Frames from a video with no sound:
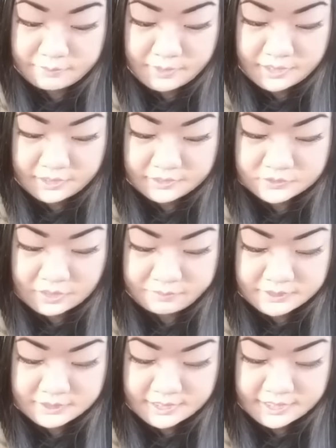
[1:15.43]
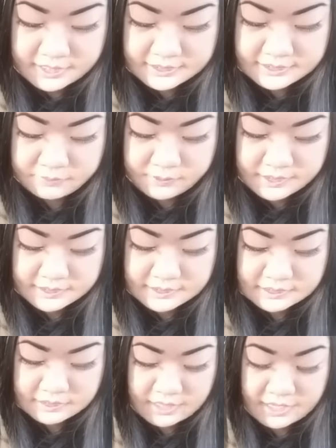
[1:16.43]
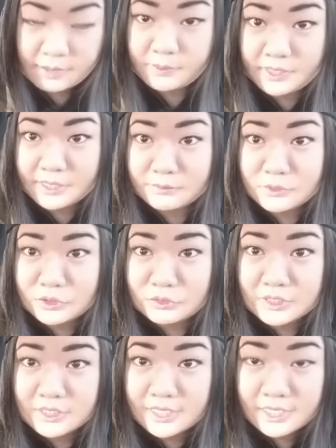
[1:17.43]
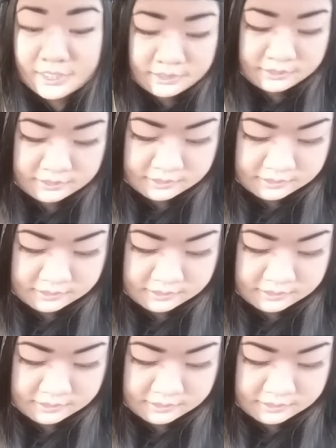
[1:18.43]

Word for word: they might not drop it today. Is it because it's Happy Namjoon Day?